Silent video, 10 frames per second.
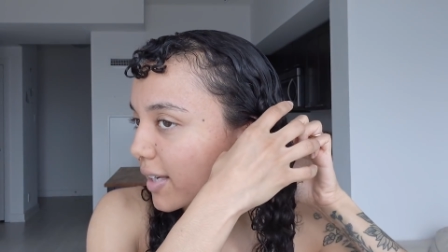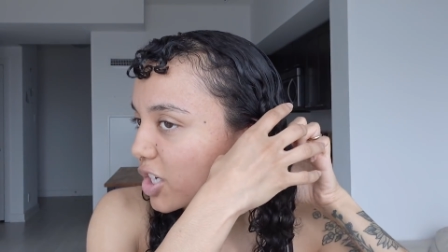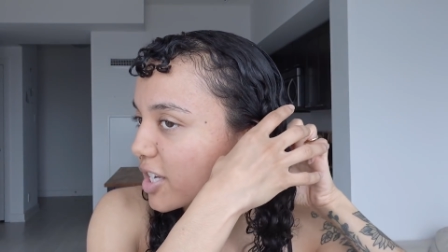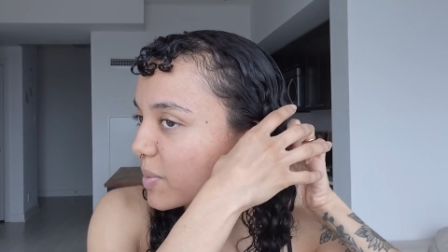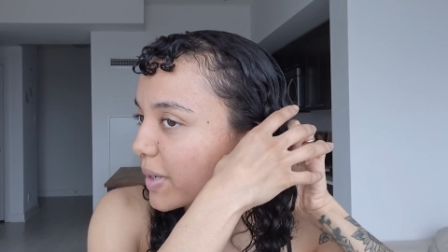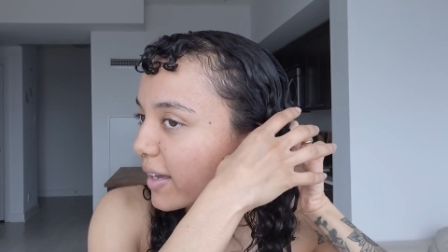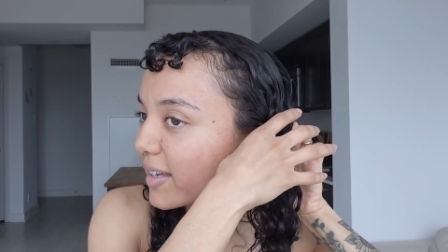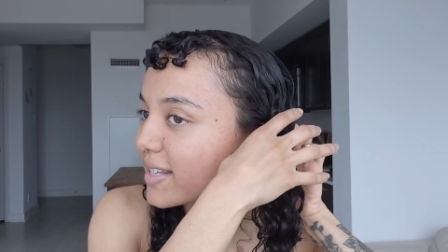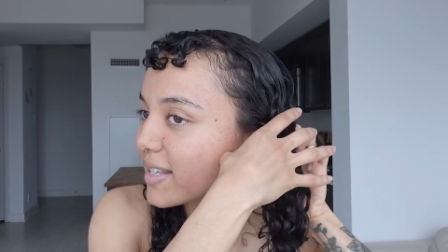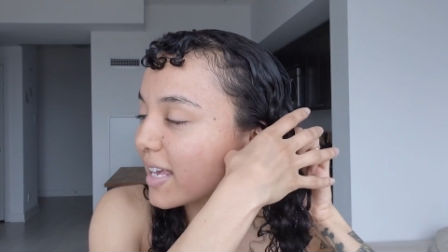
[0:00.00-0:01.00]
Like just
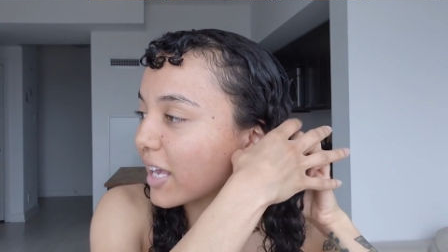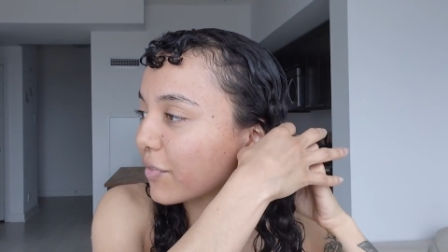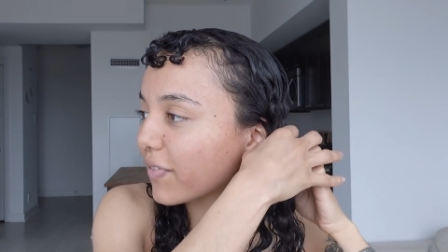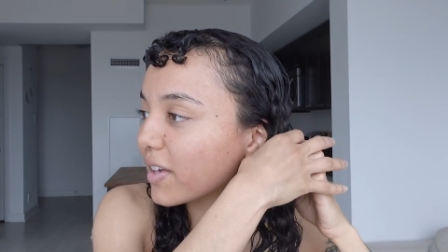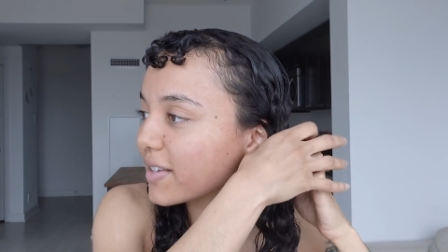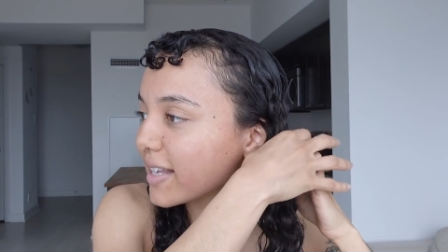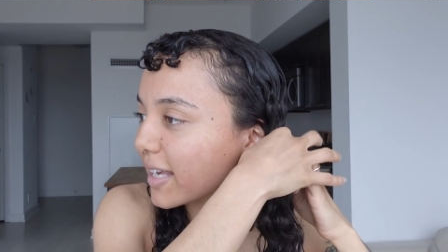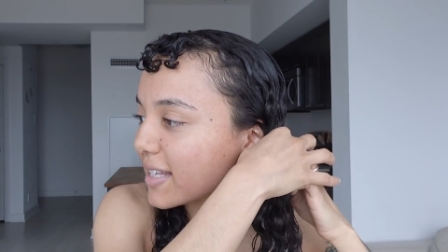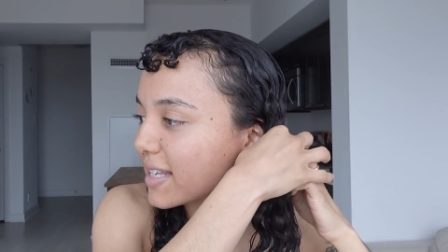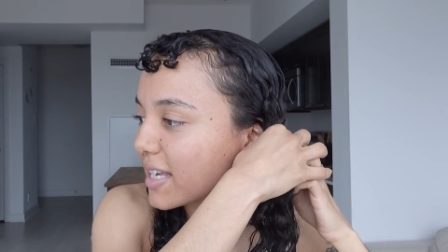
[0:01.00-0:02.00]
because it feels
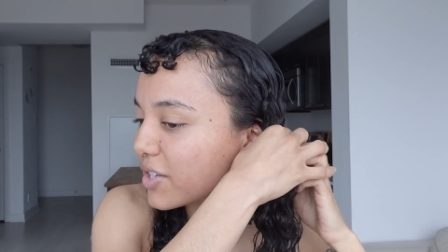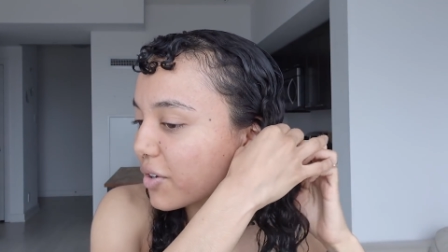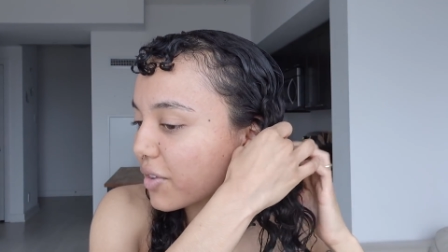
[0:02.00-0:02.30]
like it's easier